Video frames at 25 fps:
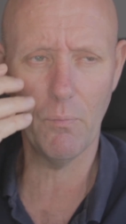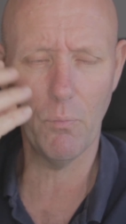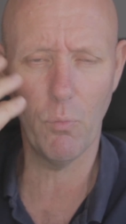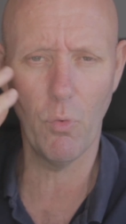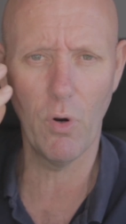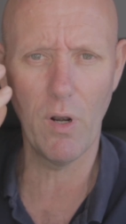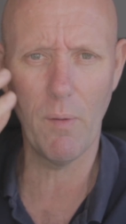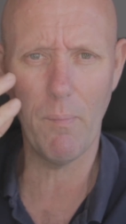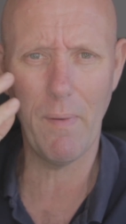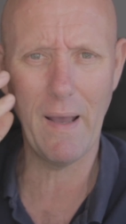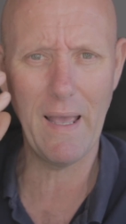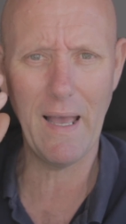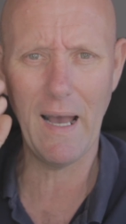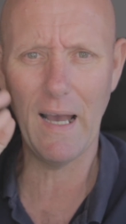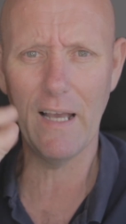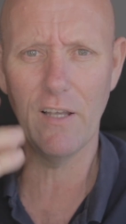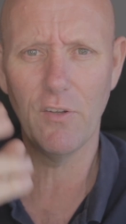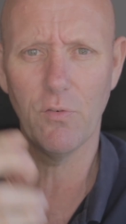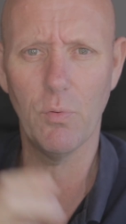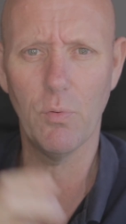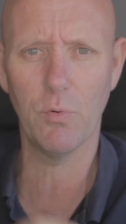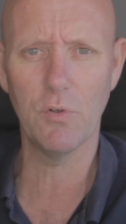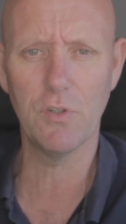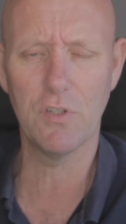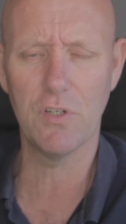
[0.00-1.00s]
One of my
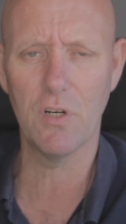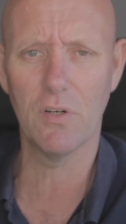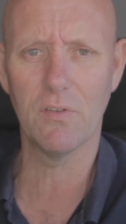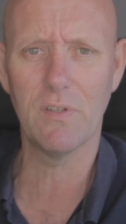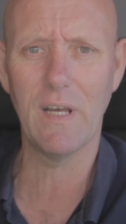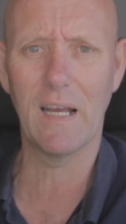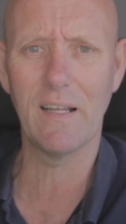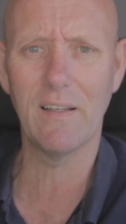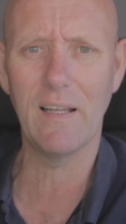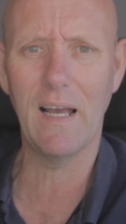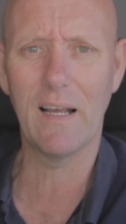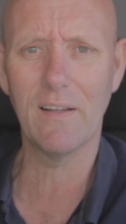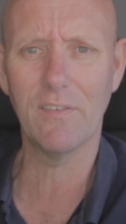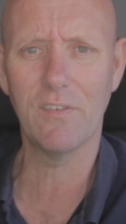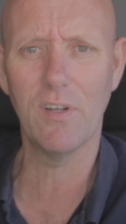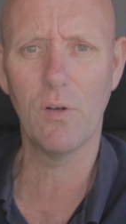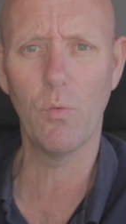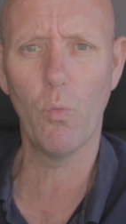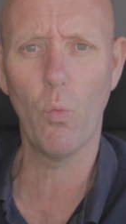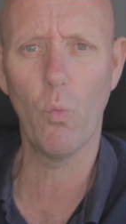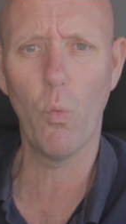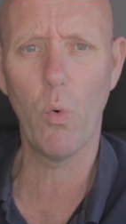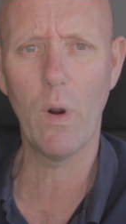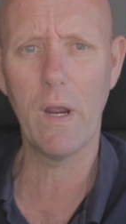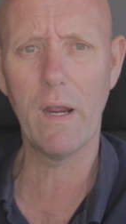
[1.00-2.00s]
eyes was just act
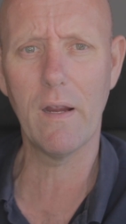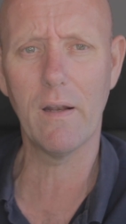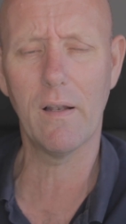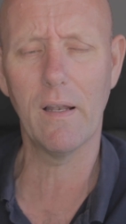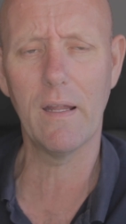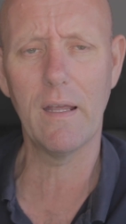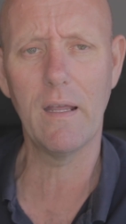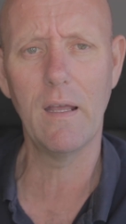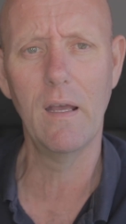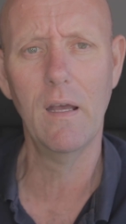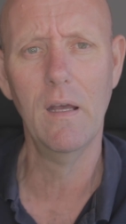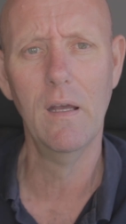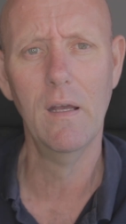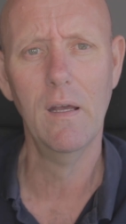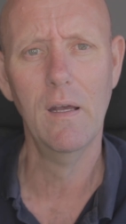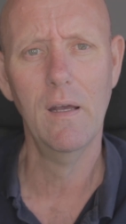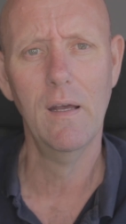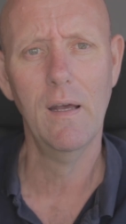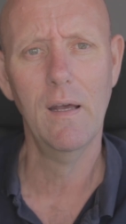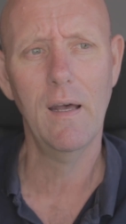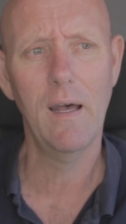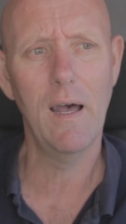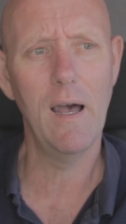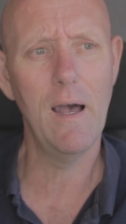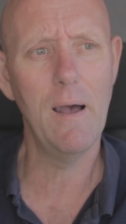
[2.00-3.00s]
acting weirdly.
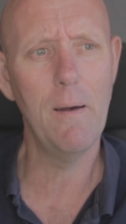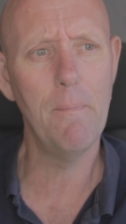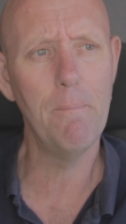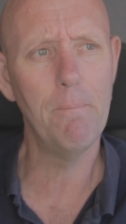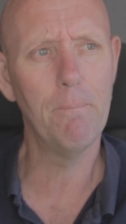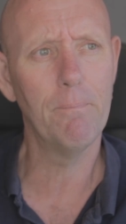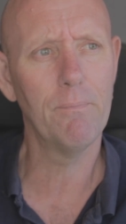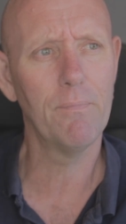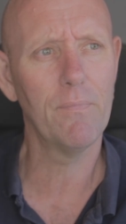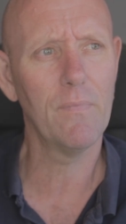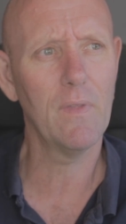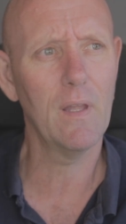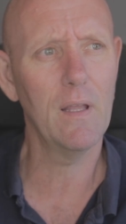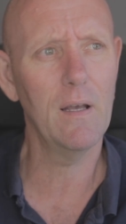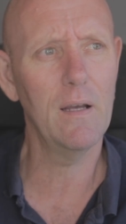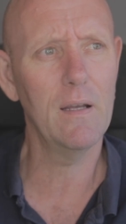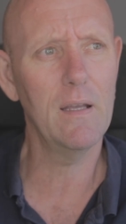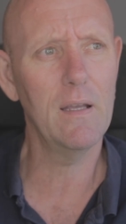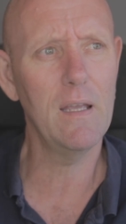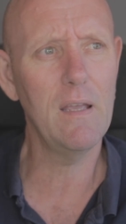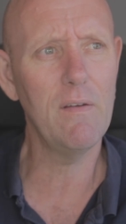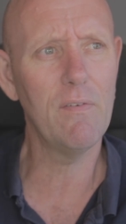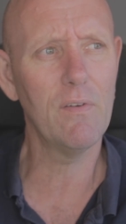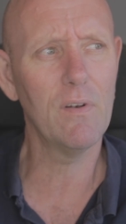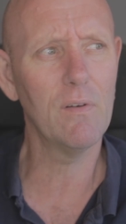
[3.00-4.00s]
Um,
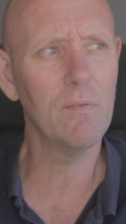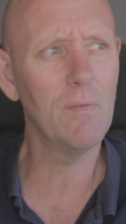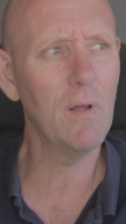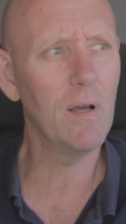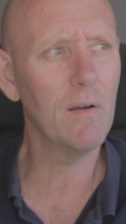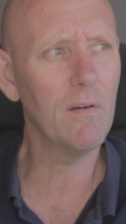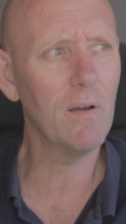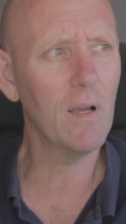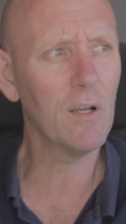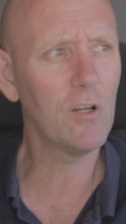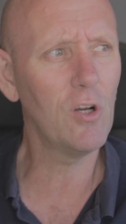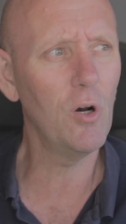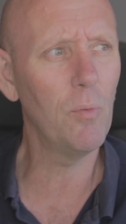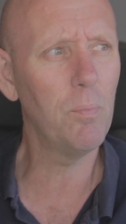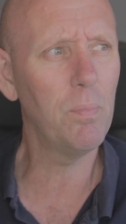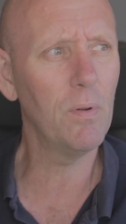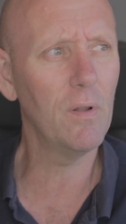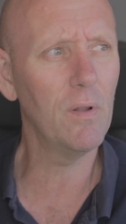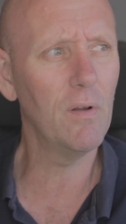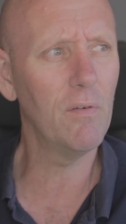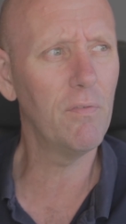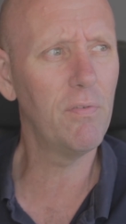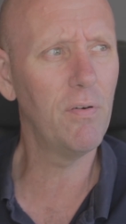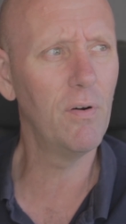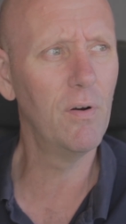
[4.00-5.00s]
even a, a,
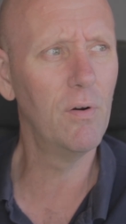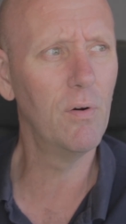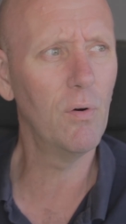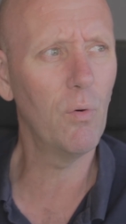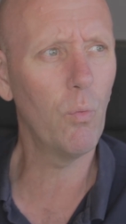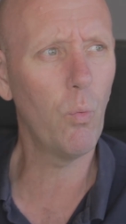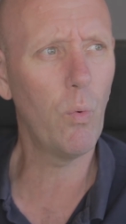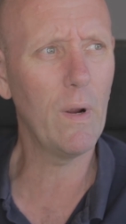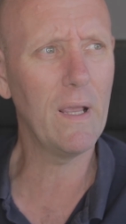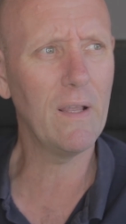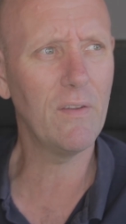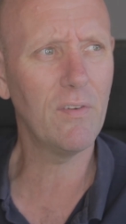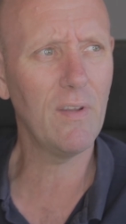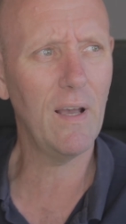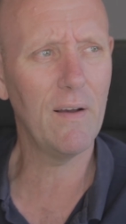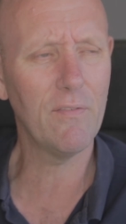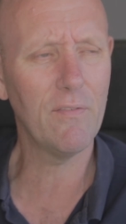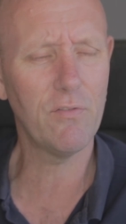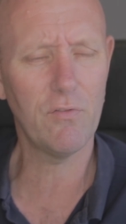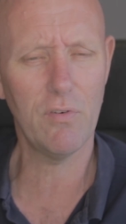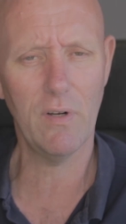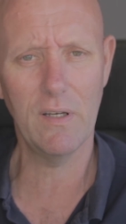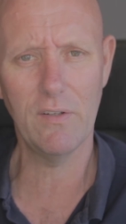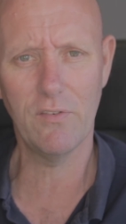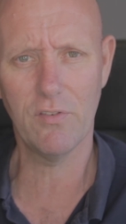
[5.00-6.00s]
couple of weeks
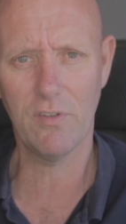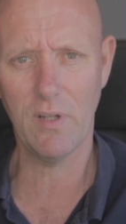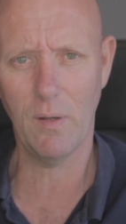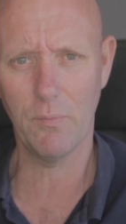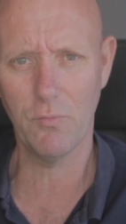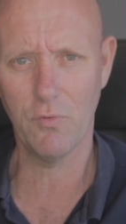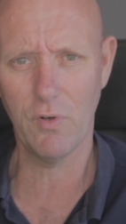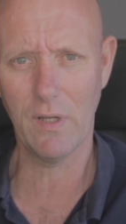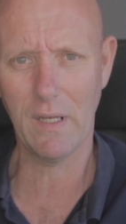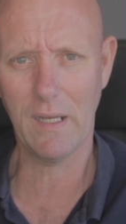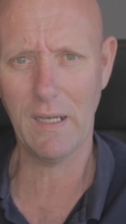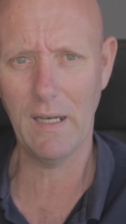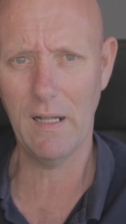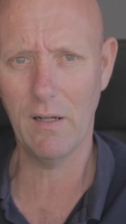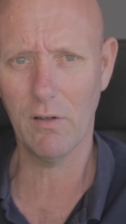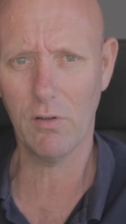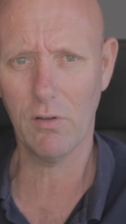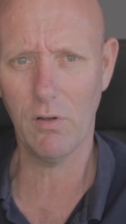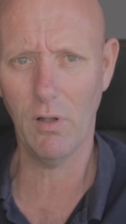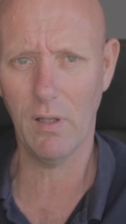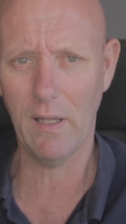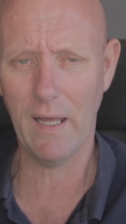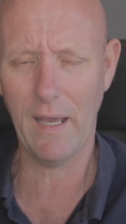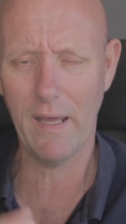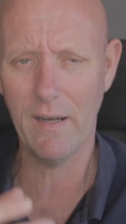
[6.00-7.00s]
after I'd stopped drinking
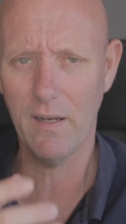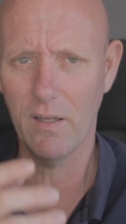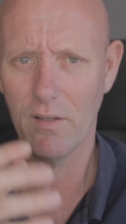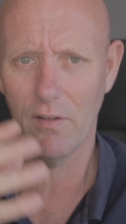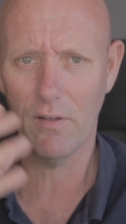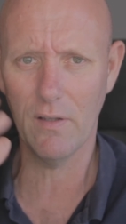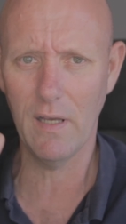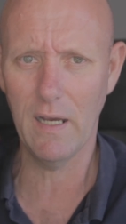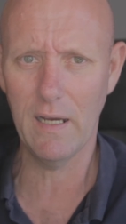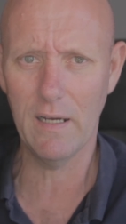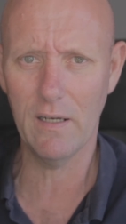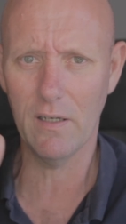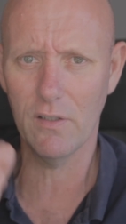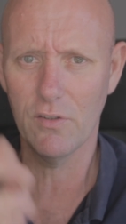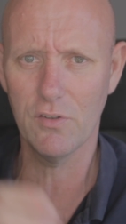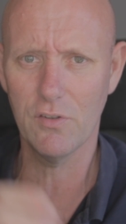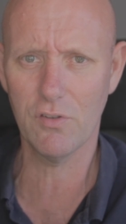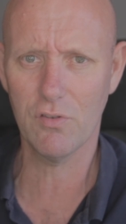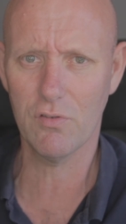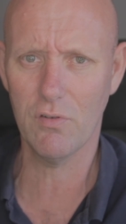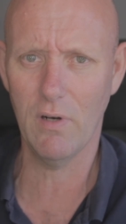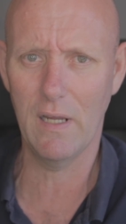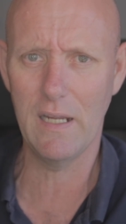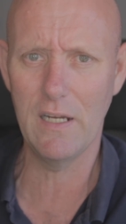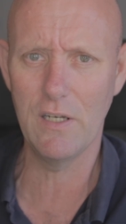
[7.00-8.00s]
alcohol, I had a, a
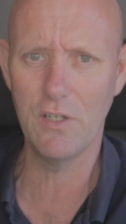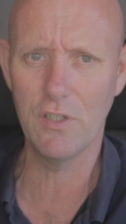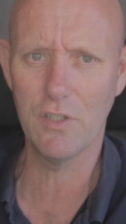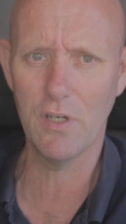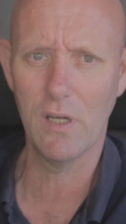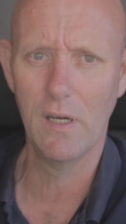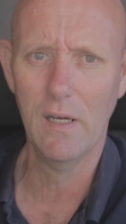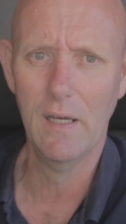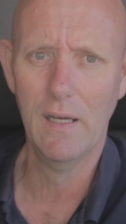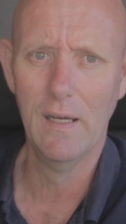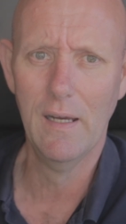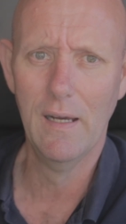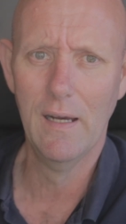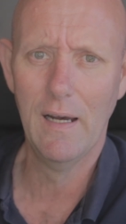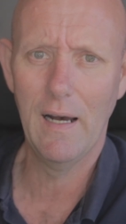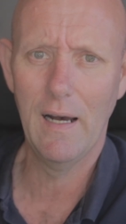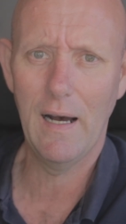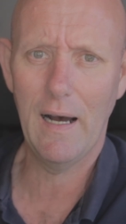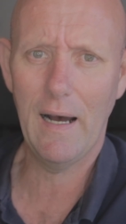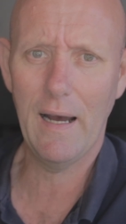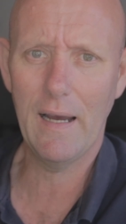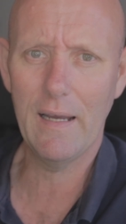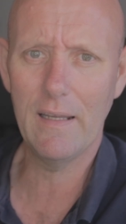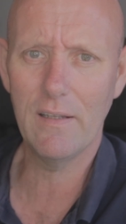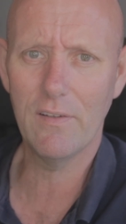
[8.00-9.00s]
strange
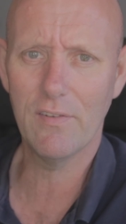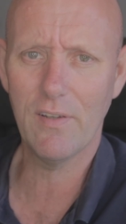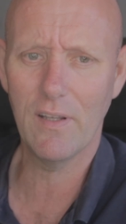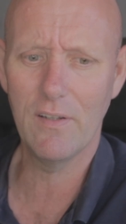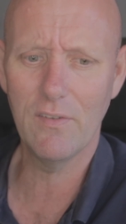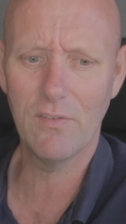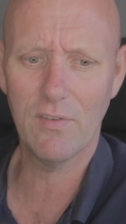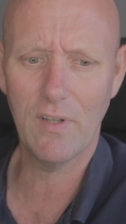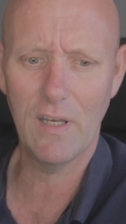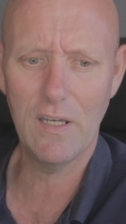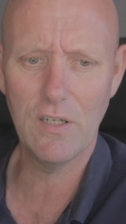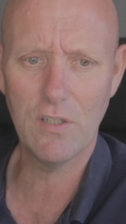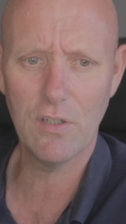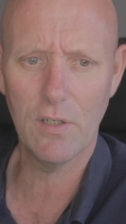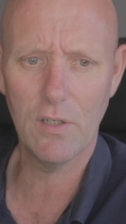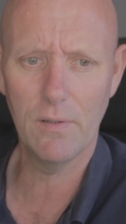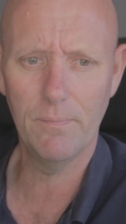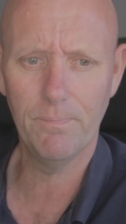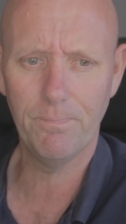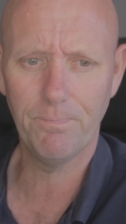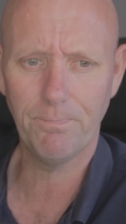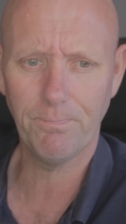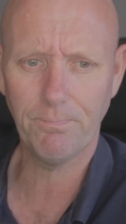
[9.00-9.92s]
eye sensation.